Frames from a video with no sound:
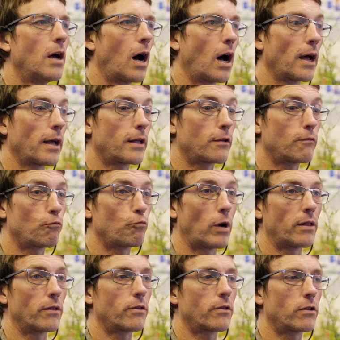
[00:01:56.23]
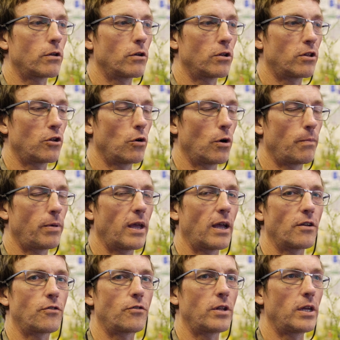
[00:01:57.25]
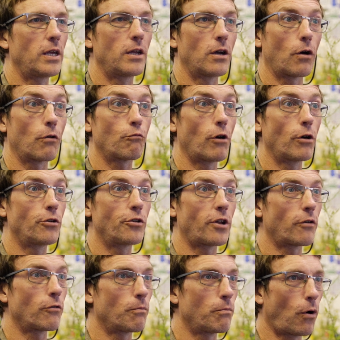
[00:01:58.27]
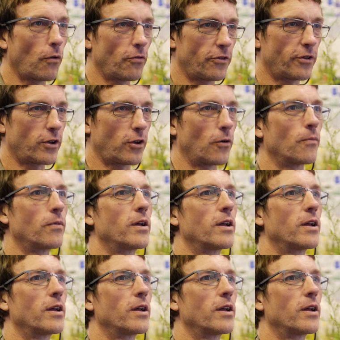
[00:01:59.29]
I went to do a PhD on rhododendron ponticum